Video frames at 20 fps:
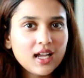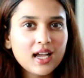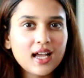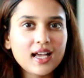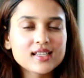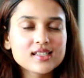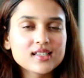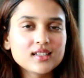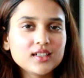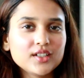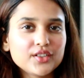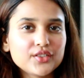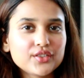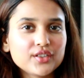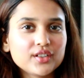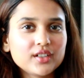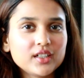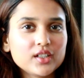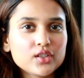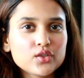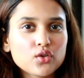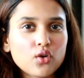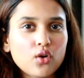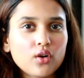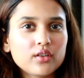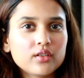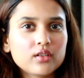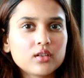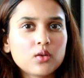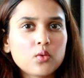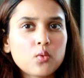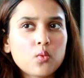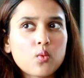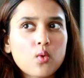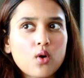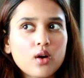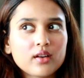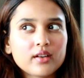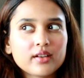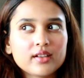As a literary genre,
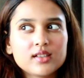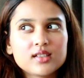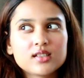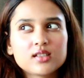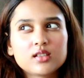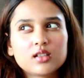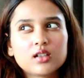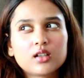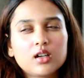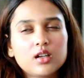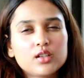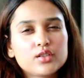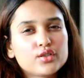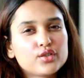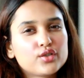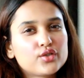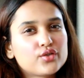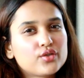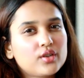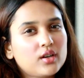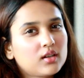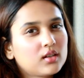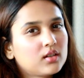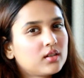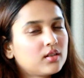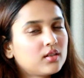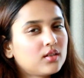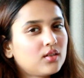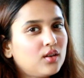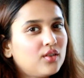what is the construct